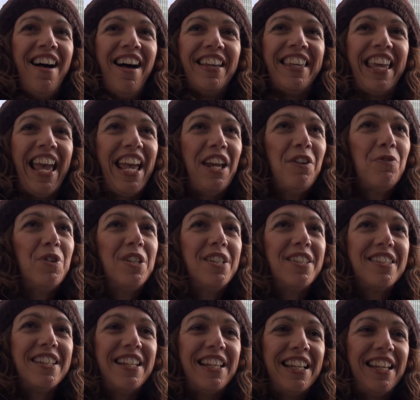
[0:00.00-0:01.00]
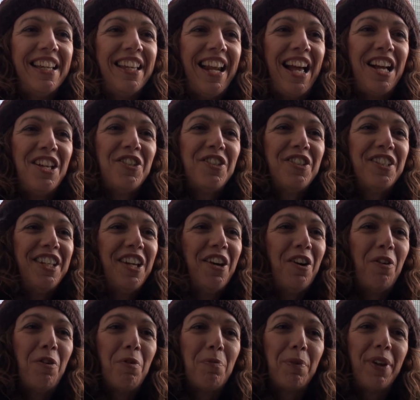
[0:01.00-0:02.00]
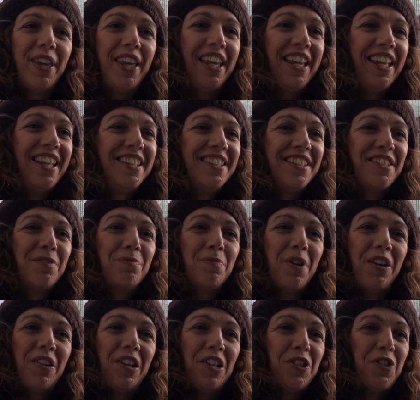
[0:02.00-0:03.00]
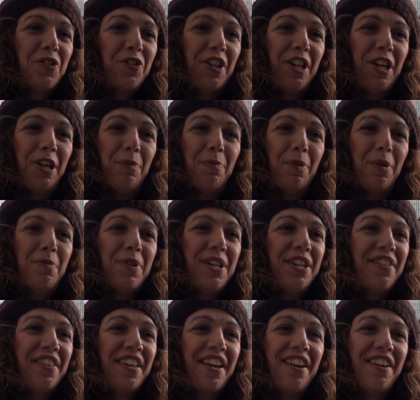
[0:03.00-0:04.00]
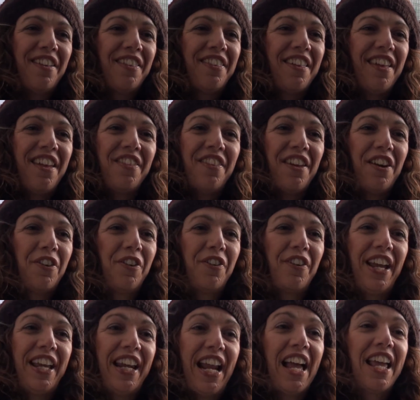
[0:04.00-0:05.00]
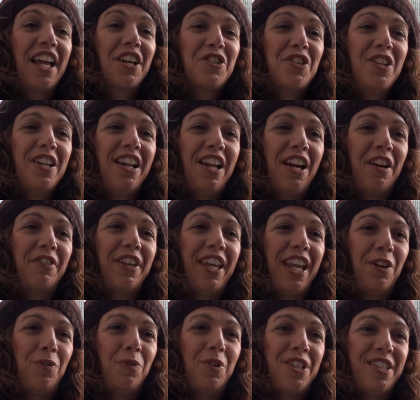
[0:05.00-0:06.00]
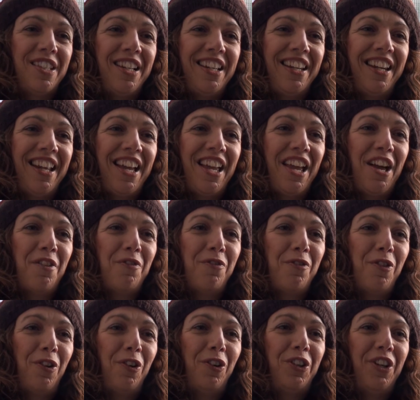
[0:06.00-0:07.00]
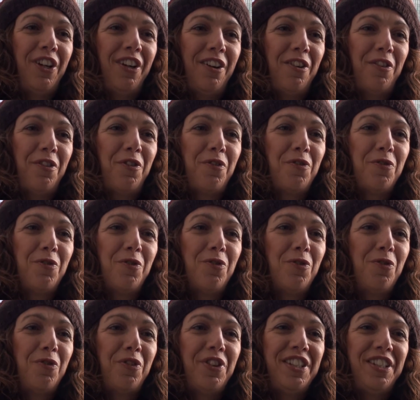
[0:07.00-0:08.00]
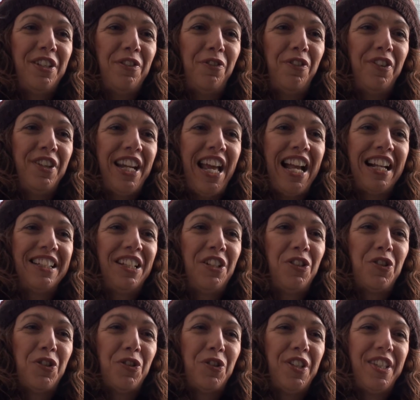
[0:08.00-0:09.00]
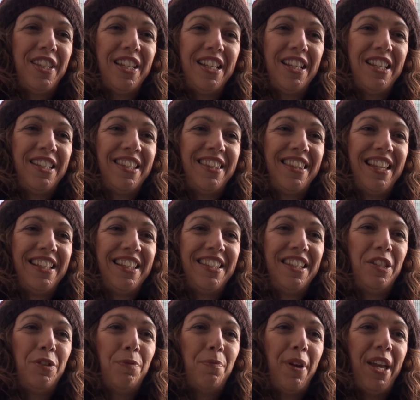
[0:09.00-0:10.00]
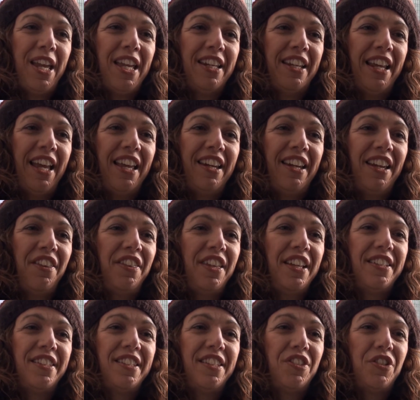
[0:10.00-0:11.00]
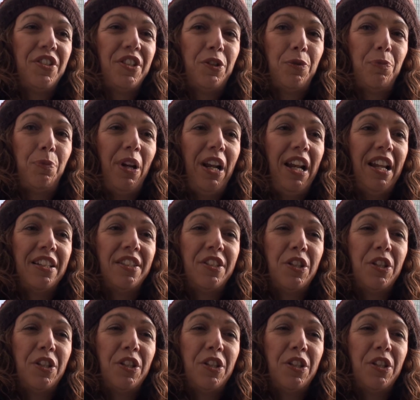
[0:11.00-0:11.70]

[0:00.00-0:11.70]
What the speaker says: Kate Winslet, Anthony Hopkins, Meryl Streep. I mean, they're great. I actually love Kate Winslet. I have followed her through all the different acting choices that she's made, and I think she's just brilliant.